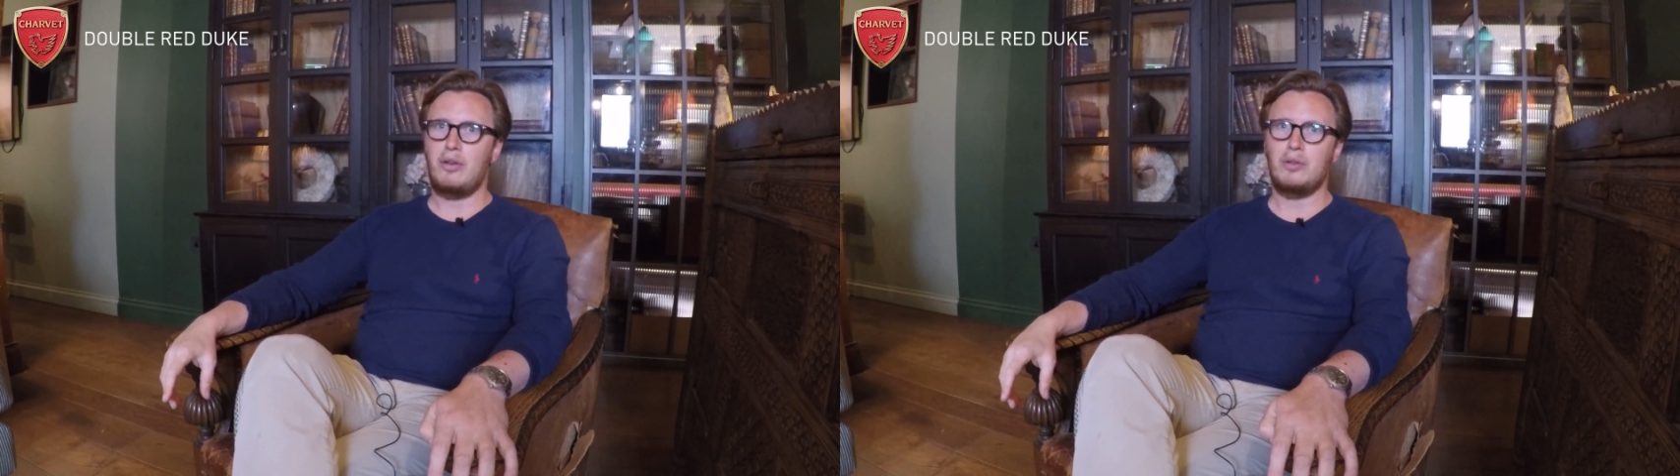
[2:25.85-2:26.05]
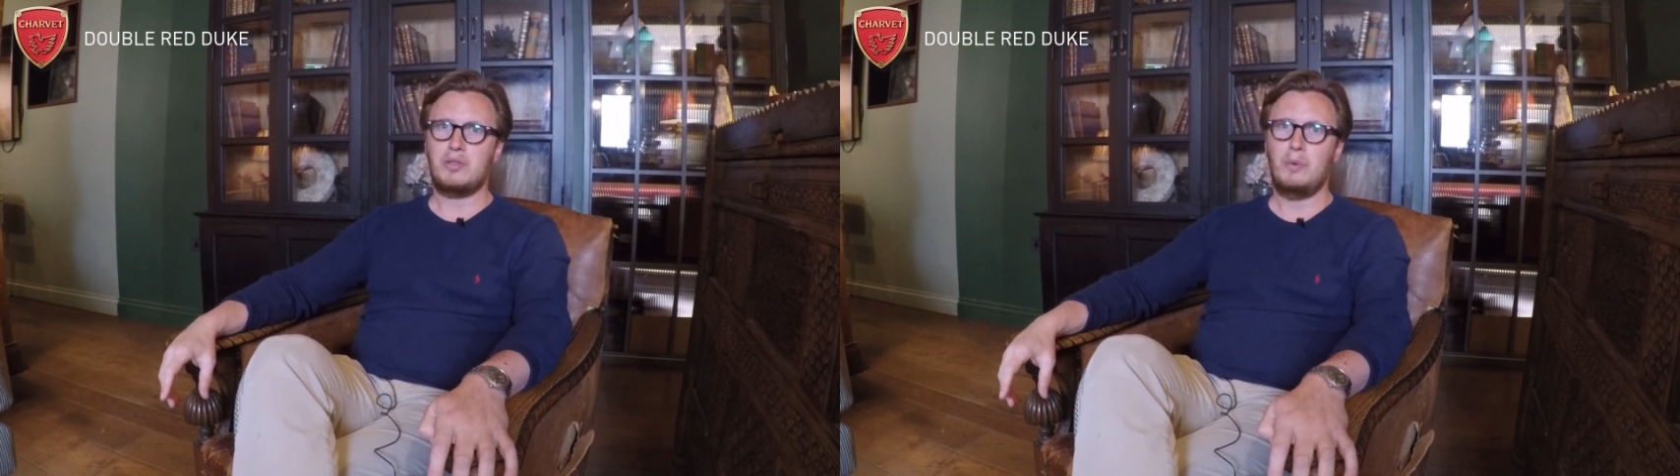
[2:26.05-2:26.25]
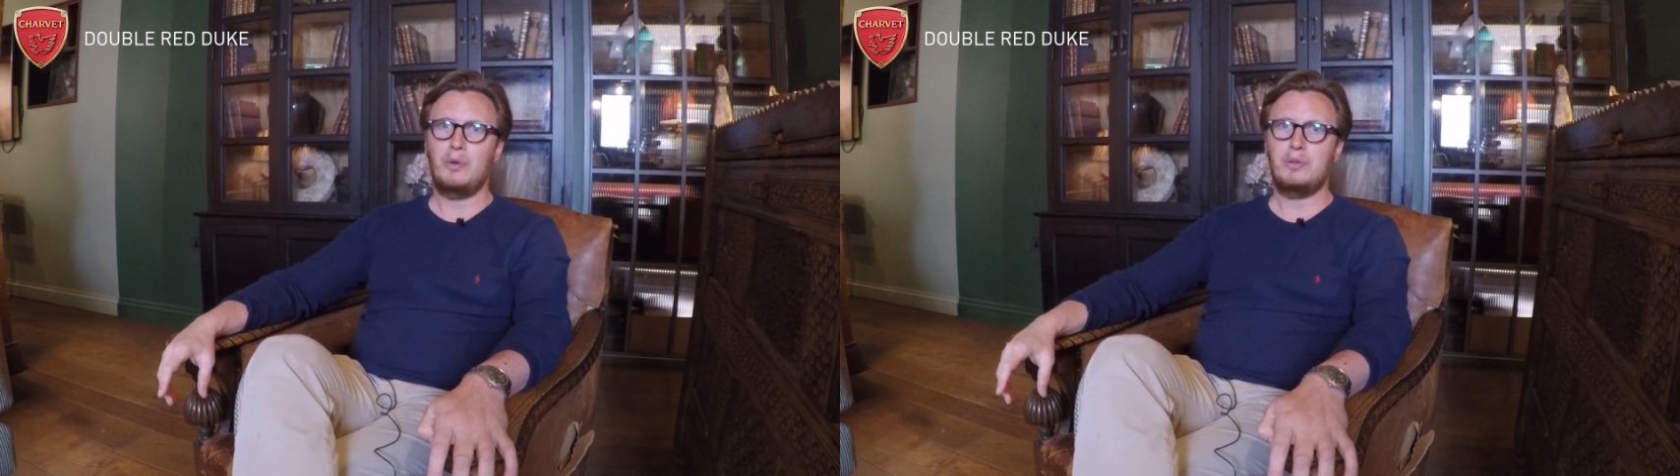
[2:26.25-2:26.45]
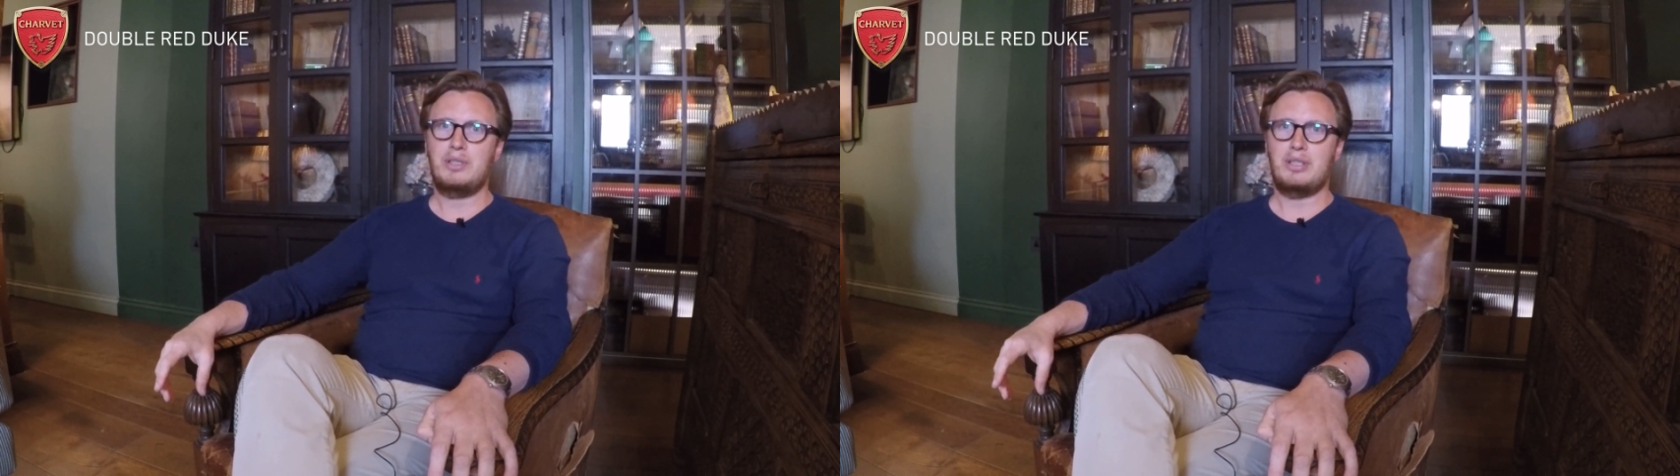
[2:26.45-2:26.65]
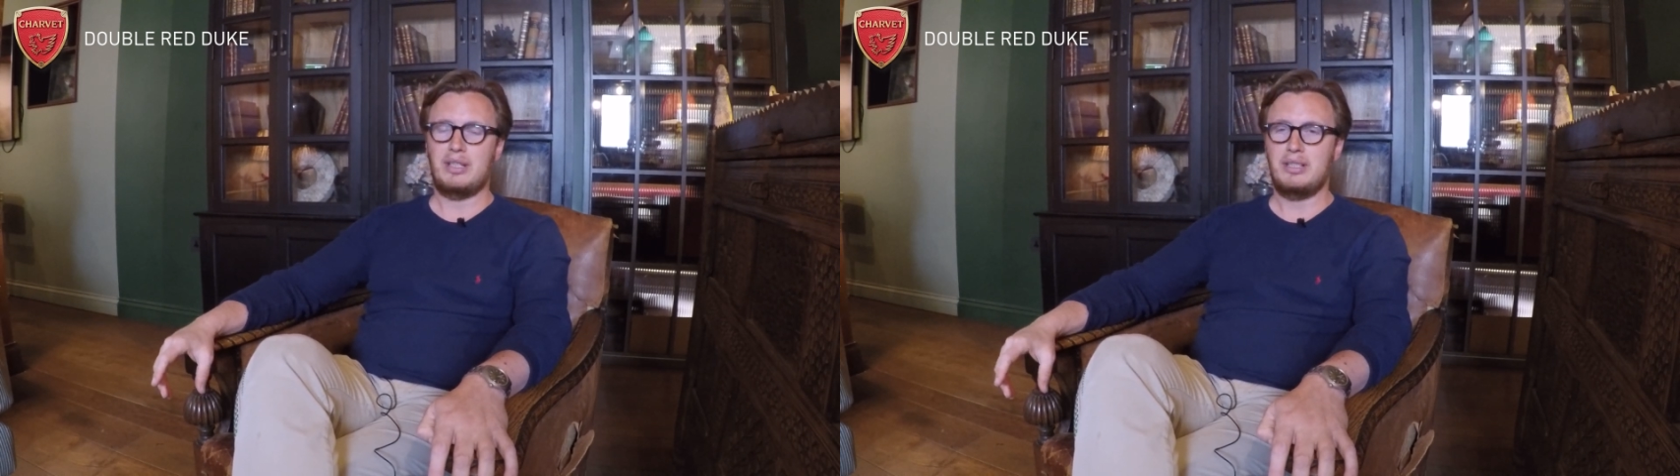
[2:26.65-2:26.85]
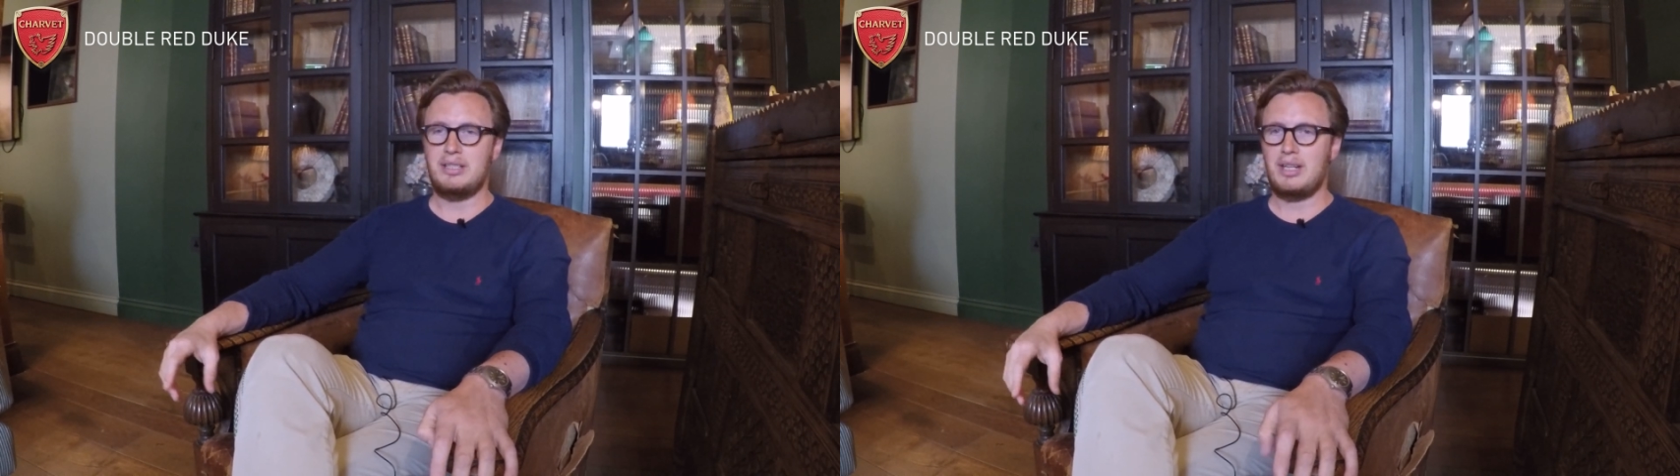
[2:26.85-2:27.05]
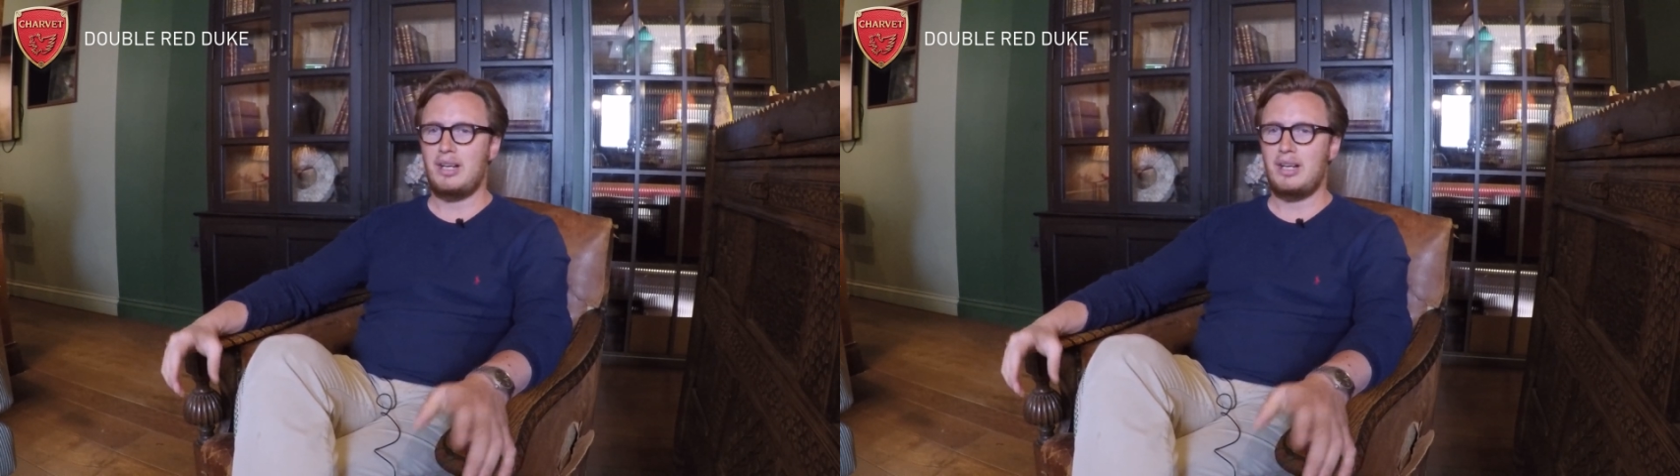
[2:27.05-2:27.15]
Cotswolds and